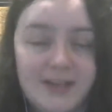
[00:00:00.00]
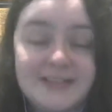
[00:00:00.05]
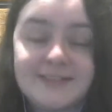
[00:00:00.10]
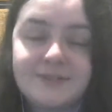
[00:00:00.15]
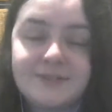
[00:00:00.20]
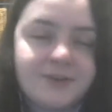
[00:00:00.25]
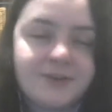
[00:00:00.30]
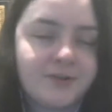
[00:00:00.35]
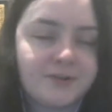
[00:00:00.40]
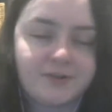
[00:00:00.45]
I
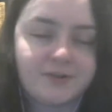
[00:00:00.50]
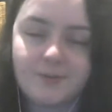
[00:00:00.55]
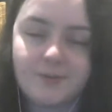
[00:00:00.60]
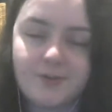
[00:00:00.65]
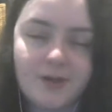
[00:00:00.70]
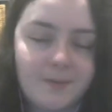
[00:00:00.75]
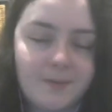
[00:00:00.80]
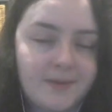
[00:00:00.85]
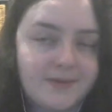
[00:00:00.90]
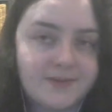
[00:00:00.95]
still don't agree
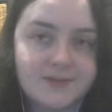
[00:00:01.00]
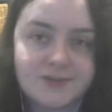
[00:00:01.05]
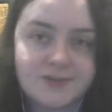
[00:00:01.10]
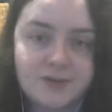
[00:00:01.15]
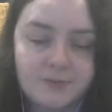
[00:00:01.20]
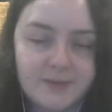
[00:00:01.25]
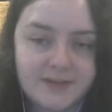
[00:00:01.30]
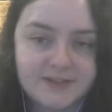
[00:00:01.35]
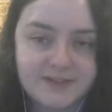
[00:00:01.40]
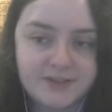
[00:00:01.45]
with her being the
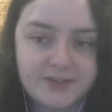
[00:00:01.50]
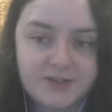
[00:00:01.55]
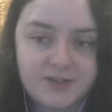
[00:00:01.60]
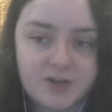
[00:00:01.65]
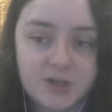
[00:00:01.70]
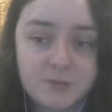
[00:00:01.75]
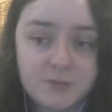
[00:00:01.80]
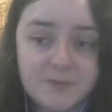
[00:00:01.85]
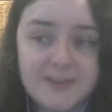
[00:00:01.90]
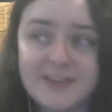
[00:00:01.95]
sole person in
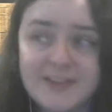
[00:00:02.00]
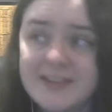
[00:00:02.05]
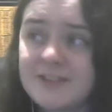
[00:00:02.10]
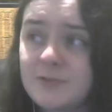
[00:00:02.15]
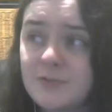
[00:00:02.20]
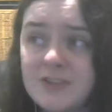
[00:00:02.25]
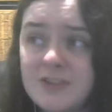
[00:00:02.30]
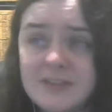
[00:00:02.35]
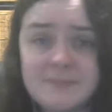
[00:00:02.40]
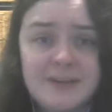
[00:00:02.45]
charge. But then there's
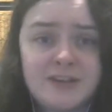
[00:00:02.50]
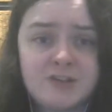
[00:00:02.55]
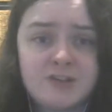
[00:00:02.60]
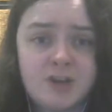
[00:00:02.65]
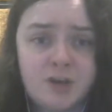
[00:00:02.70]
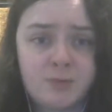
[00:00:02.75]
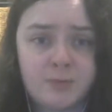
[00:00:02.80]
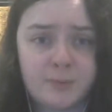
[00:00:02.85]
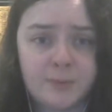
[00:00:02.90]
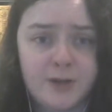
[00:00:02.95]
also this
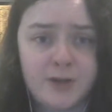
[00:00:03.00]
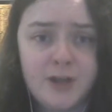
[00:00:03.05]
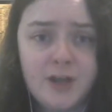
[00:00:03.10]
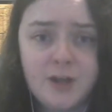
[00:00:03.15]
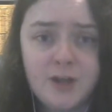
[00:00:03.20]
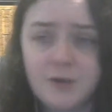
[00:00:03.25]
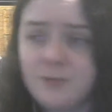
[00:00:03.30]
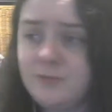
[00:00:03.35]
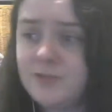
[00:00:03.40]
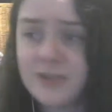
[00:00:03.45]
chart woman
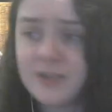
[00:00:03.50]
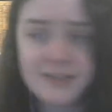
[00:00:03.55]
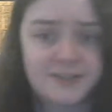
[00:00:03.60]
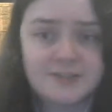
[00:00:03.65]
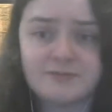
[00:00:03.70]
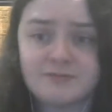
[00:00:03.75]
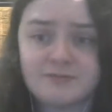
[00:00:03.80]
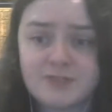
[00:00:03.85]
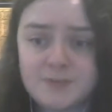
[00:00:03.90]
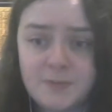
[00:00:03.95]
who
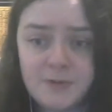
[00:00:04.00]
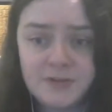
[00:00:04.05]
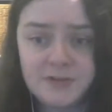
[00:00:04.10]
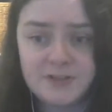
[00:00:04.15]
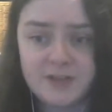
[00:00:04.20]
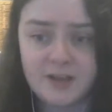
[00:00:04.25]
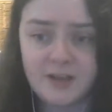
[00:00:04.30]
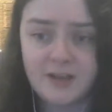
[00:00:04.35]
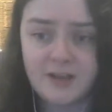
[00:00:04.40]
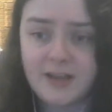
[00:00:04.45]
doesn't
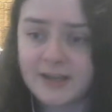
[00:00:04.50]
respond to her.